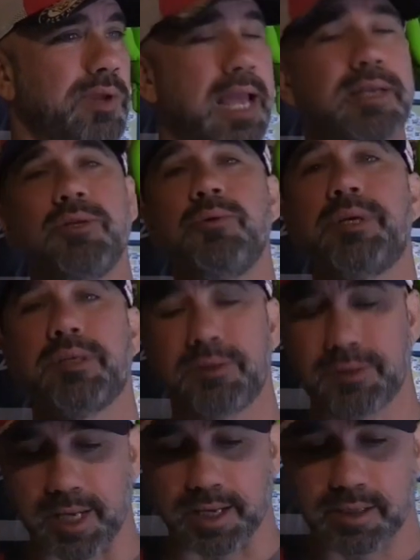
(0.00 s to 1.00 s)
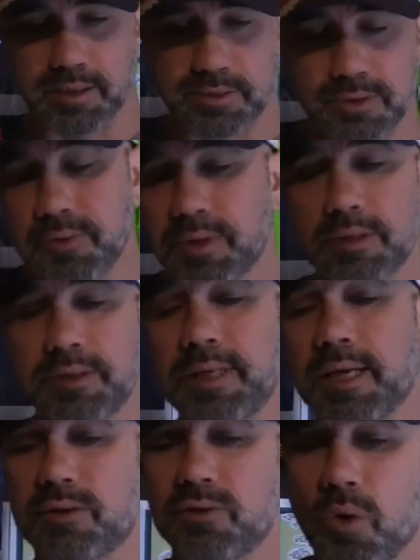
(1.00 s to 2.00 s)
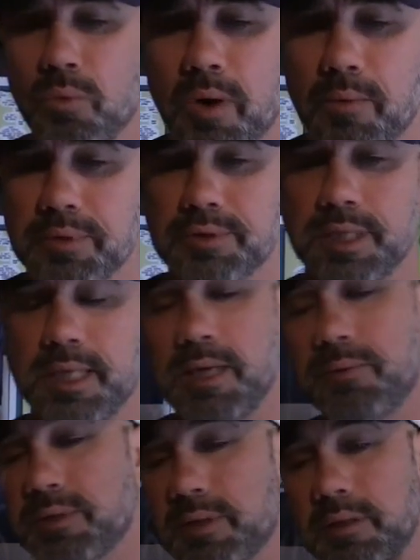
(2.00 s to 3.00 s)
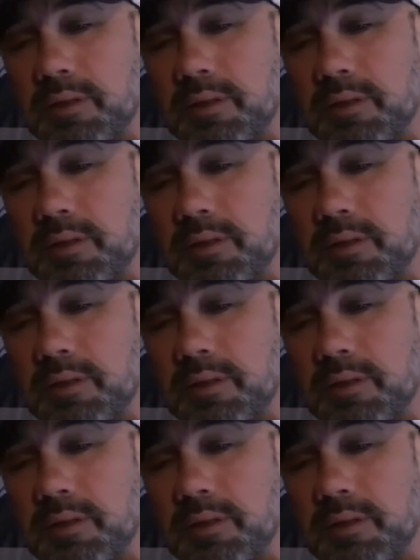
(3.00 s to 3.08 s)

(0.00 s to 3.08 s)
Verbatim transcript: and Duke is sick. Duke is sick. So what was he? He was